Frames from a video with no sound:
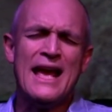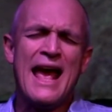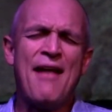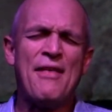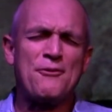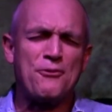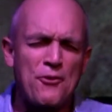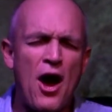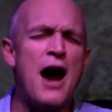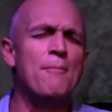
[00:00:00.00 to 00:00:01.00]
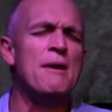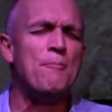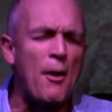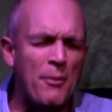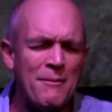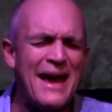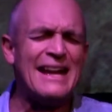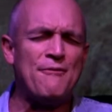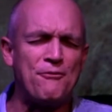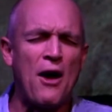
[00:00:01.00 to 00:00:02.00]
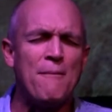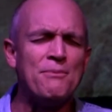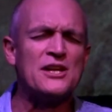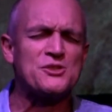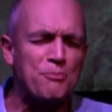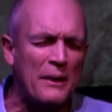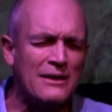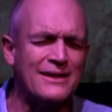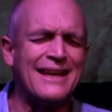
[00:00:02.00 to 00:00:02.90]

and that from Mpopomeni, from this building,